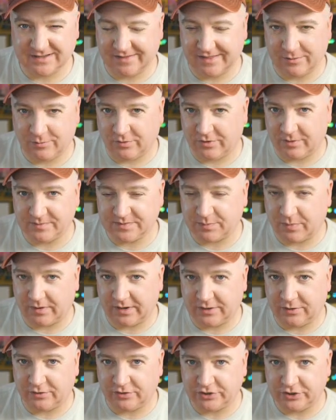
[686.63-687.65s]
I think one of them's
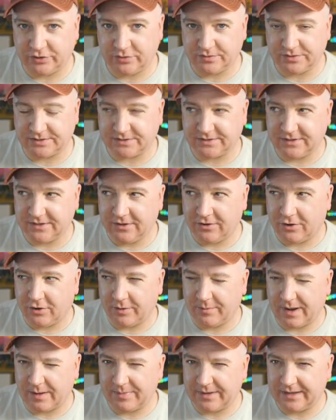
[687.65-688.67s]
probably not used,
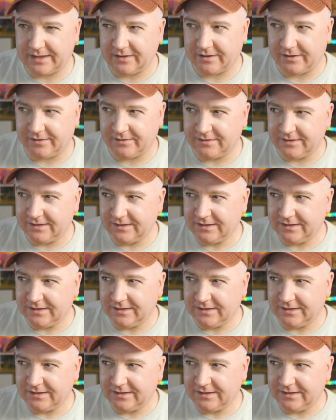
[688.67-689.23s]
or it might be uh,